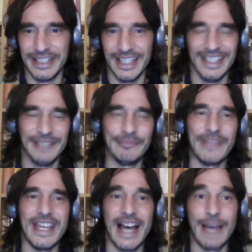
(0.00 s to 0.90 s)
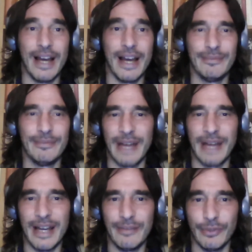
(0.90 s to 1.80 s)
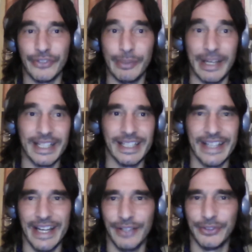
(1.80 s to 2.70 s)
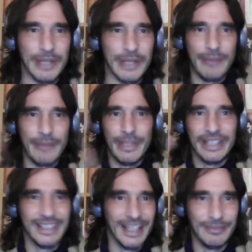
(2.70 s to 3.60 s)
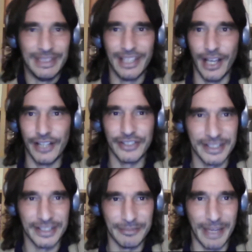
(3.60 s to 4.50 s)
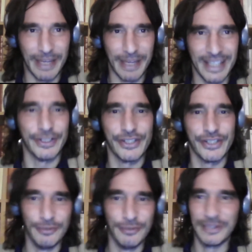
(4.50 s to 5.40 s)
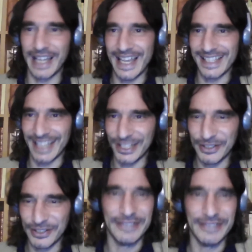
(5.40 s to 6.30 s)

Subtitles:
I'm on sabbatical now, so I'm a bit lost. This is my first Zoom class actually,